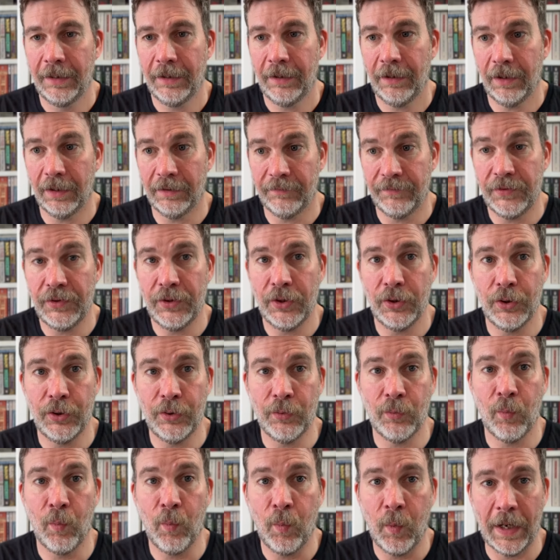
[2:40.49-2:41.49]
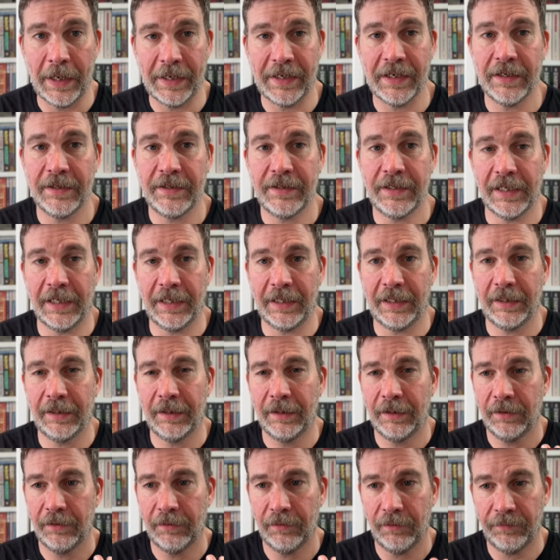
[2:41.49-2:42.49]
of you witnessing
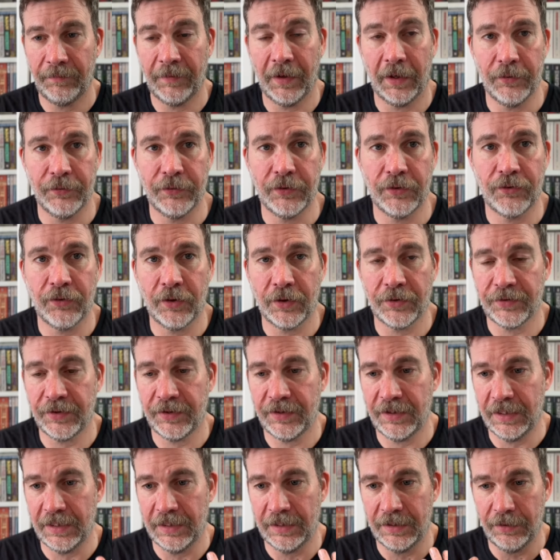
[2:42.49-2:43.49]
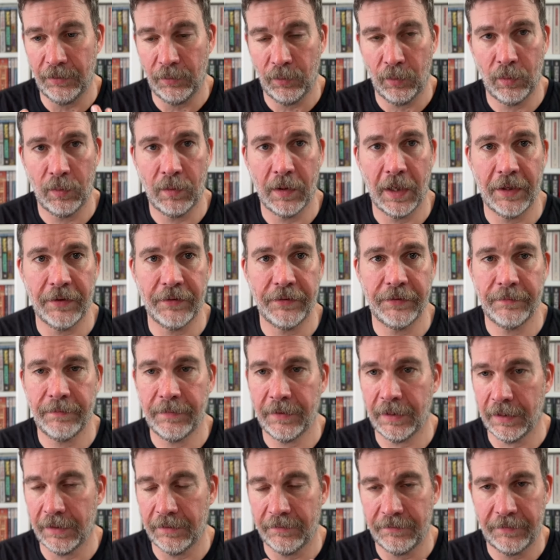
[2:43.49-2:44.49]
those atrocities, all those,
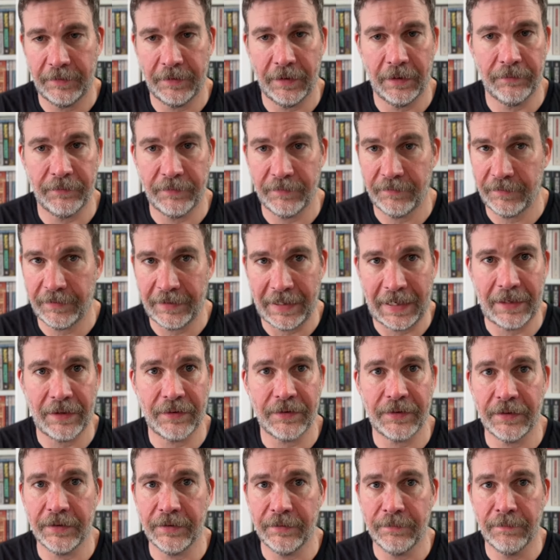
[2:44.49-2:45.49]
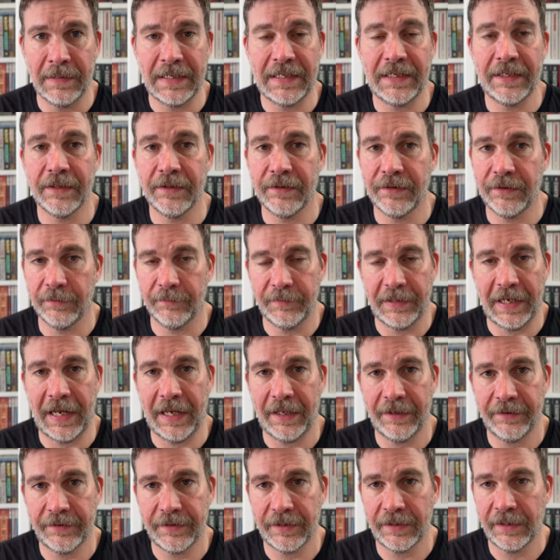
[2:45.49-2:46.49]
thousands, millions of
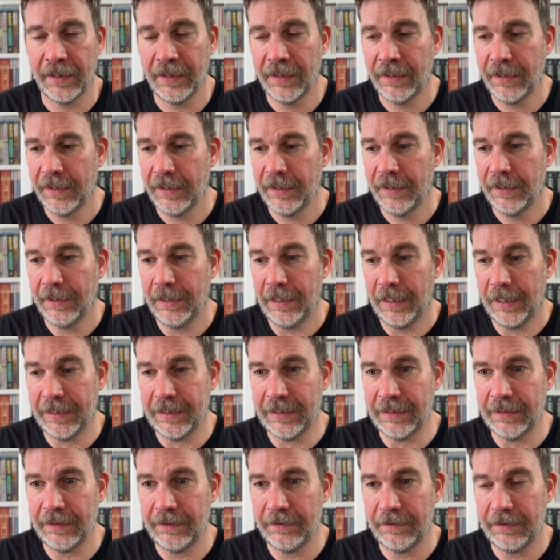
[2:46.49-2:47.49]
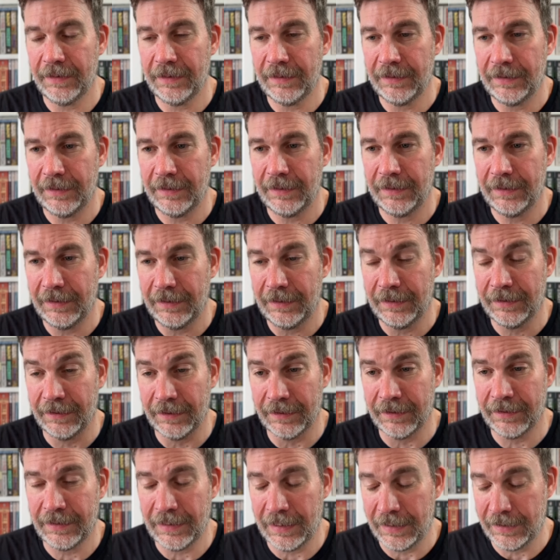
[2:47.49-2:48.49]
deaths. And it, as
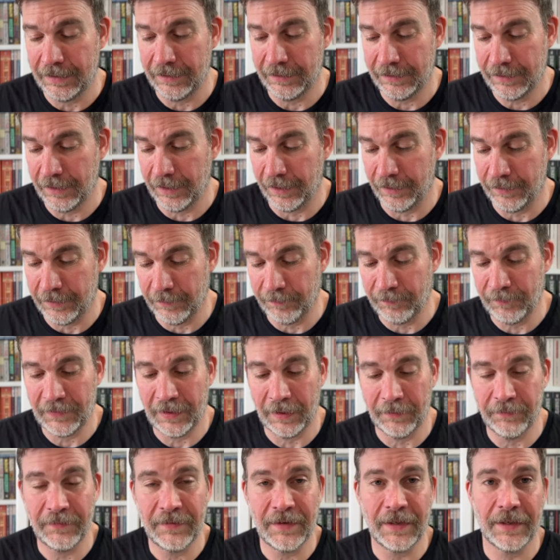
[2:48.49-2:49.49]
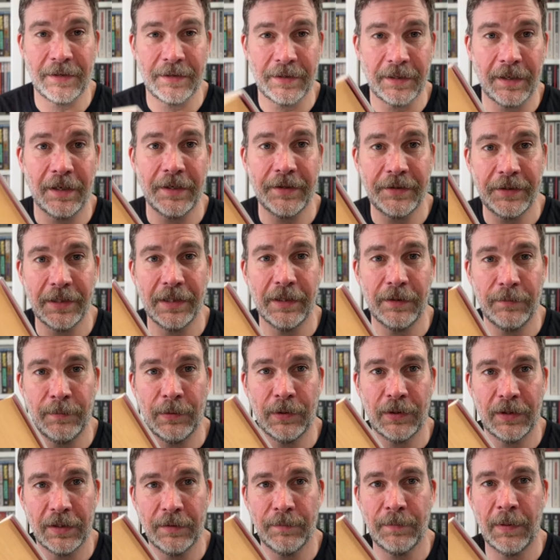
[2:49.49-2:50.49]
I said, the size of this
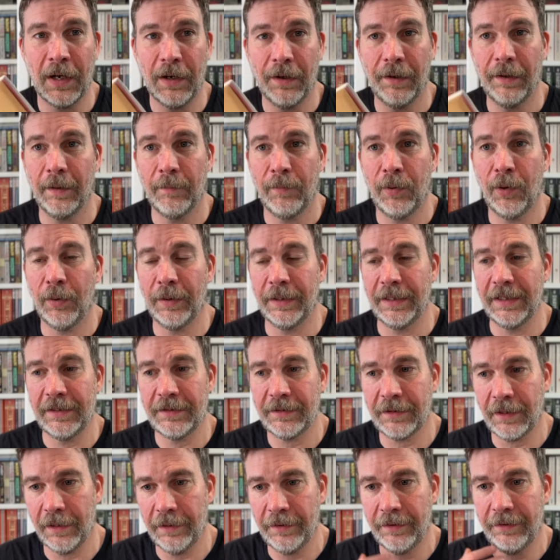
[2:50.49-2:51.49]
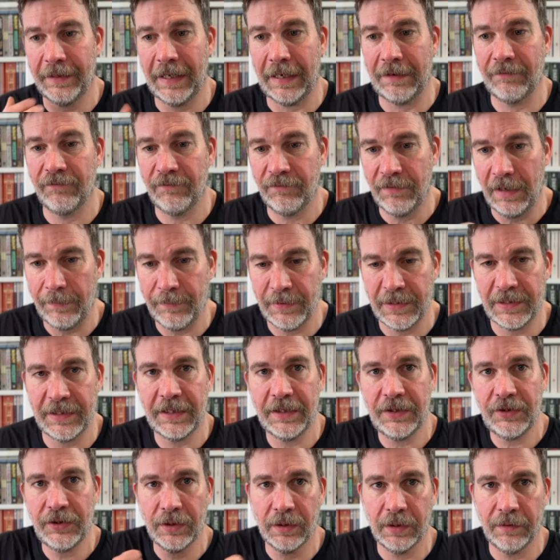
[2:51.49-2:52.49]
book is part of the point. It's kind of that
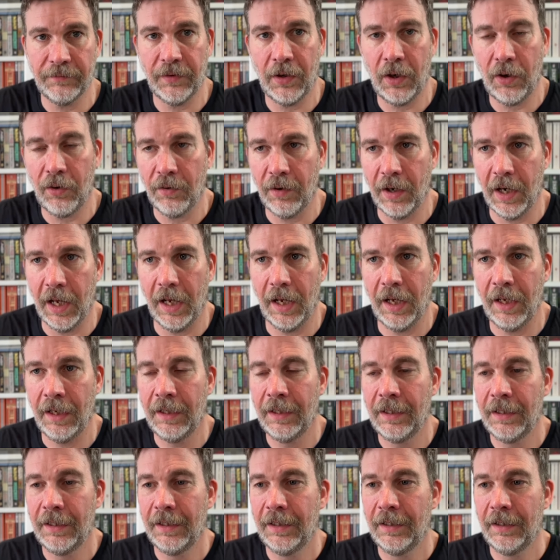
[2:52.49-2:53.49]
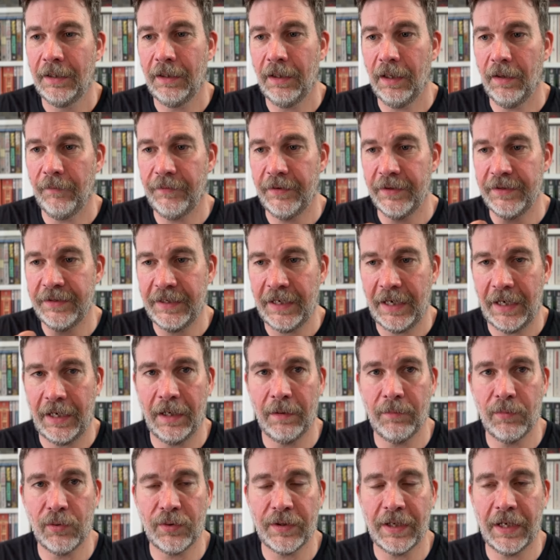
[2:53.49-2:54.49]
repetition of horror, of the
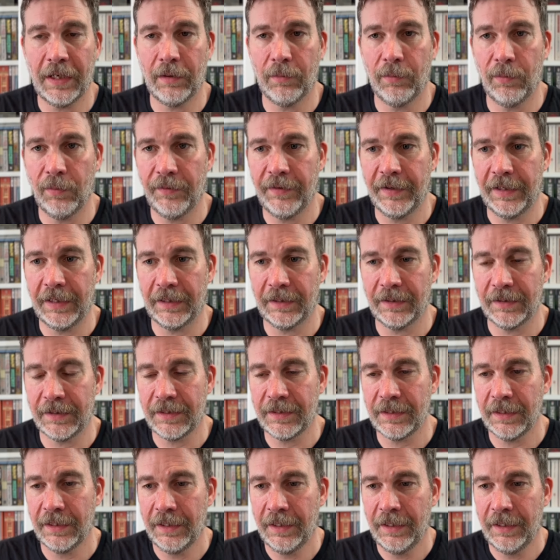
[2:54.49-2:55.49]
terrible, terrible things